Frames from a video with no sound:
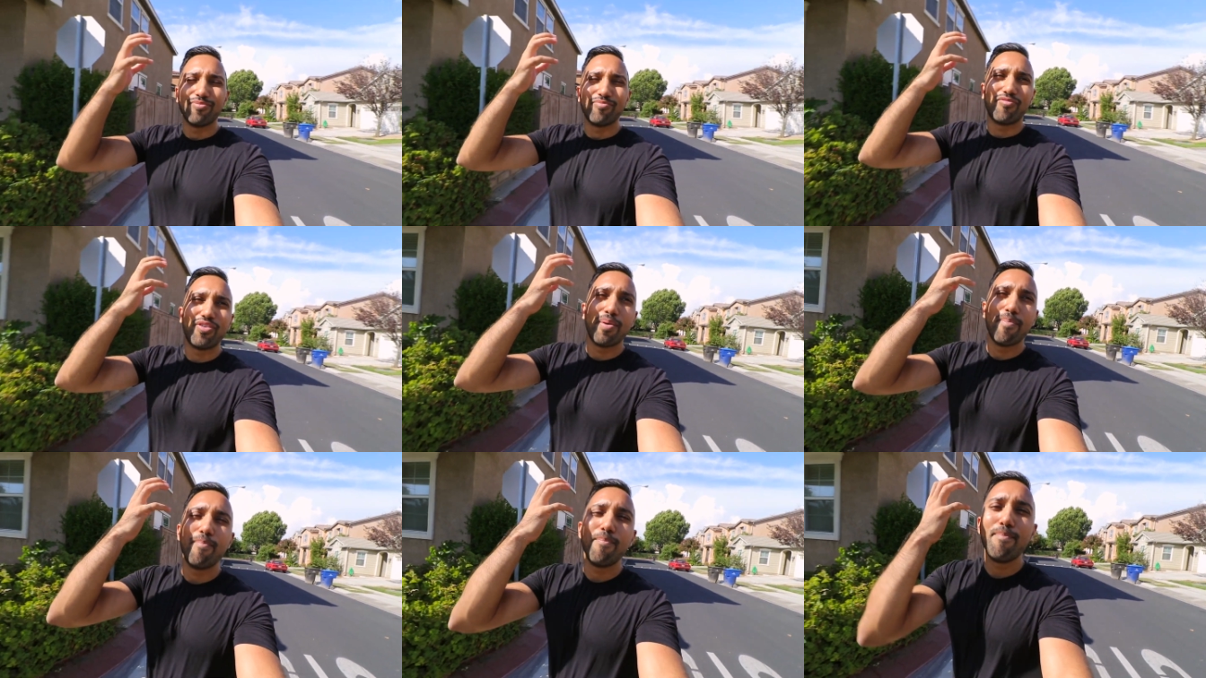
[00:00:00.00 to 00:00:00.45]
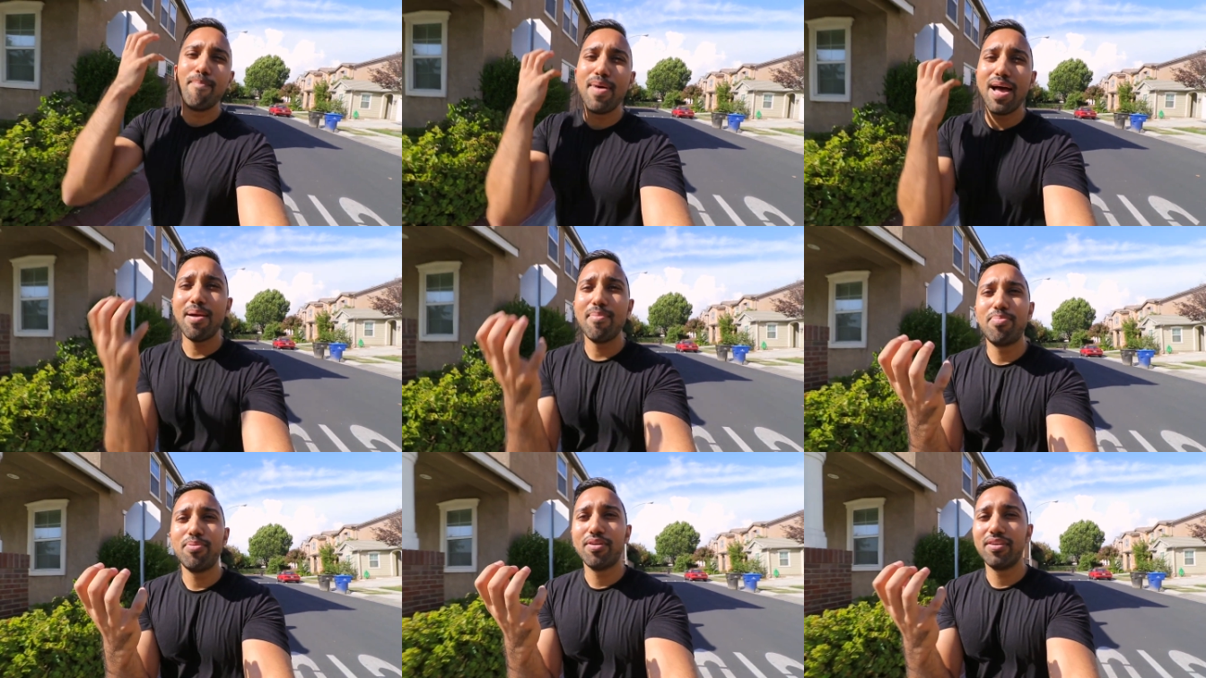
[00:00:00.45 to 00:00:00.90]

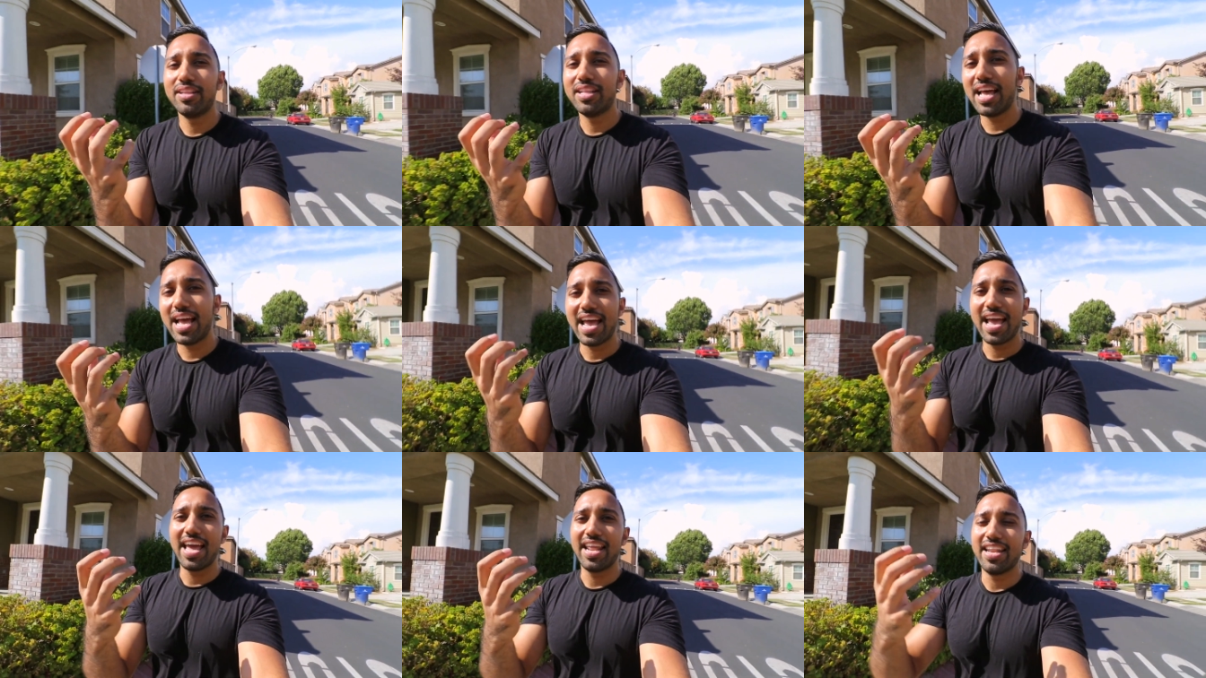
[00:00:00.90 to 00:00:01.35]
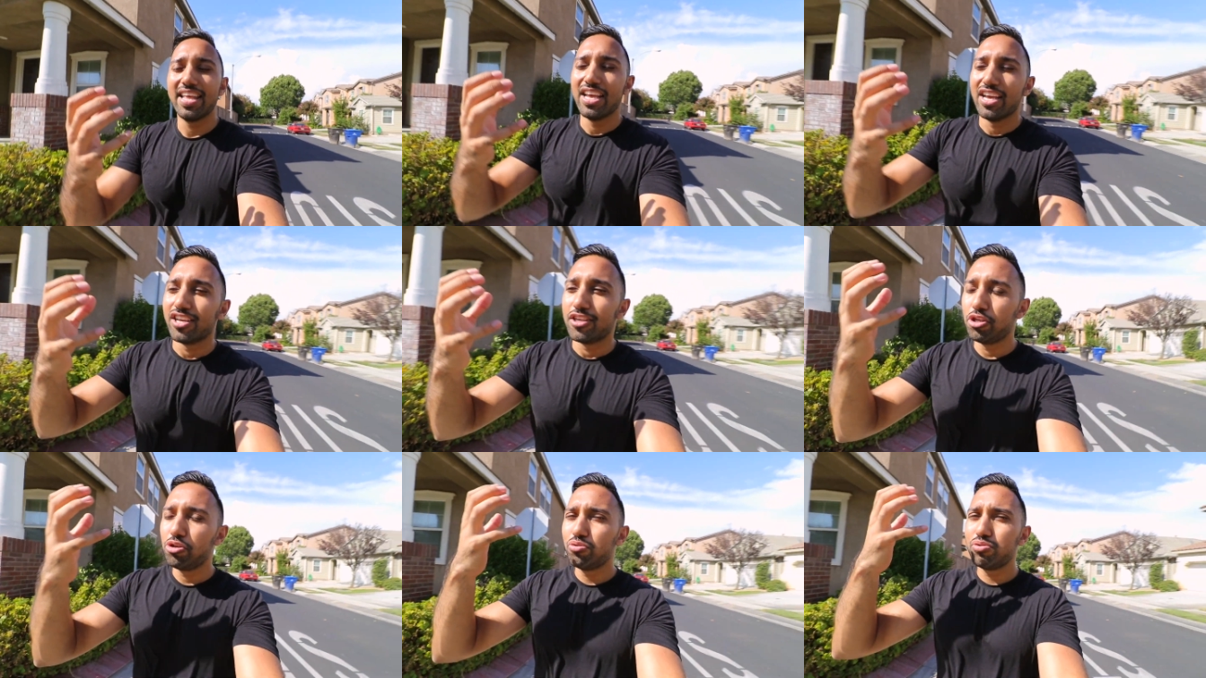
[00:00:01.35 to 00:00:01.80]
remember that and
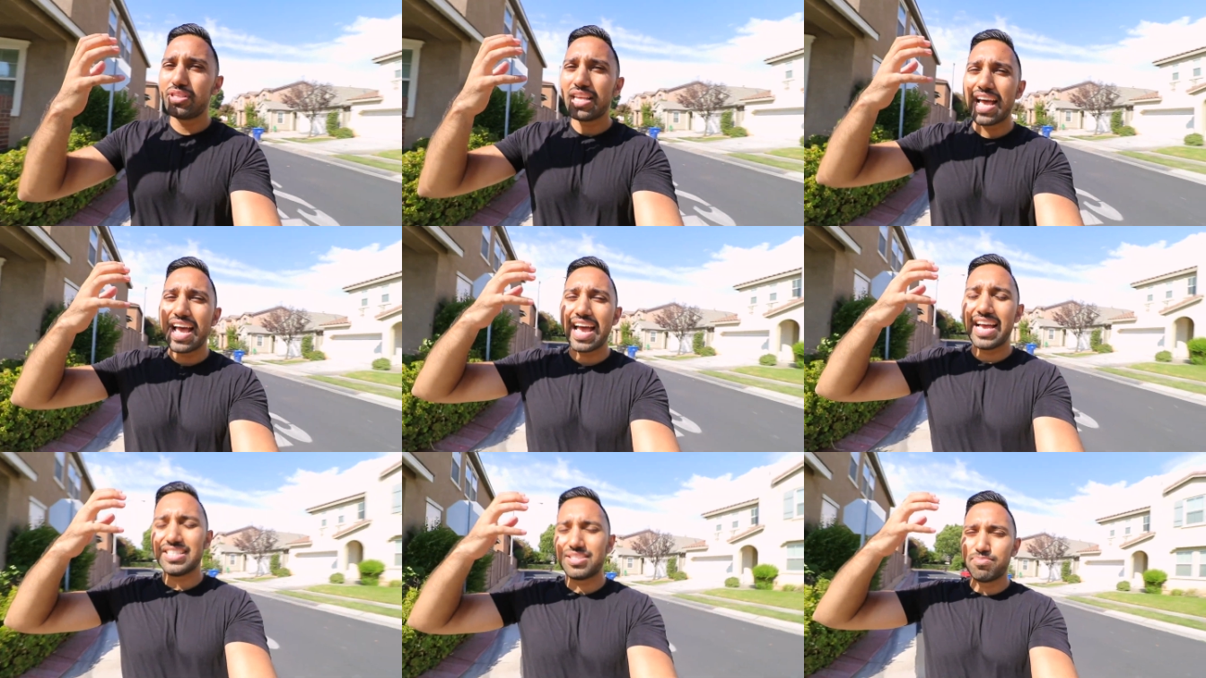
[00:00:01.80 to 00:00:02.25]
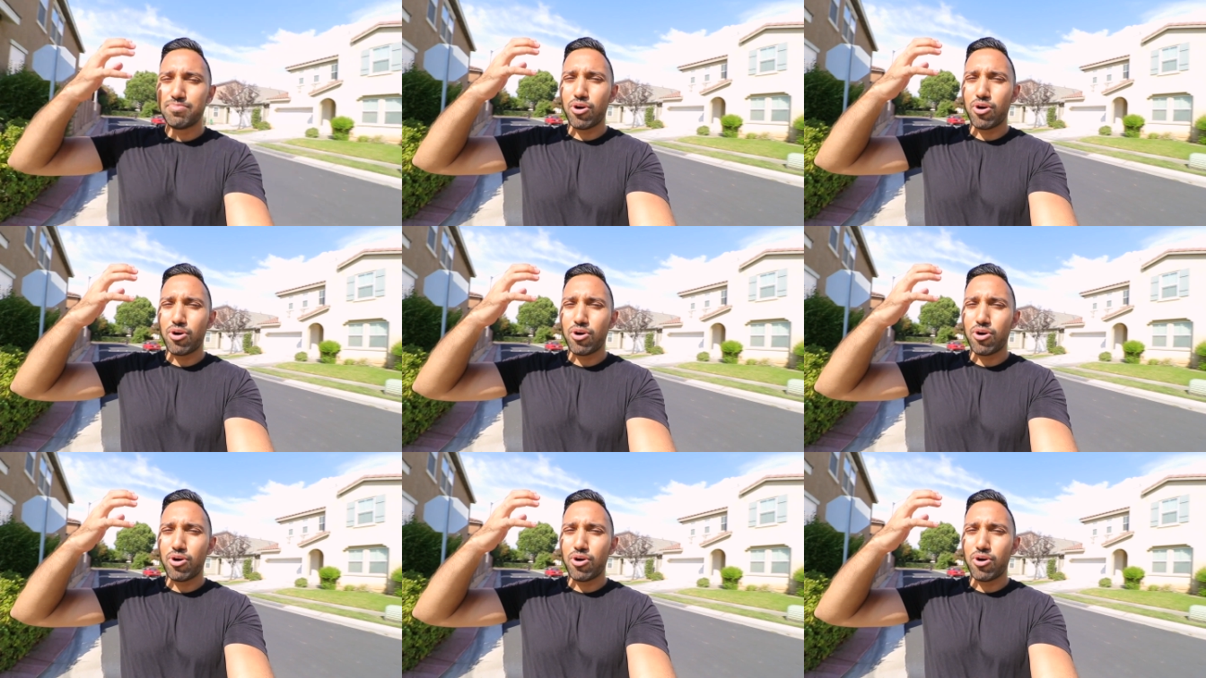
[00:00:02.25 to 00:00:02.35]
use that as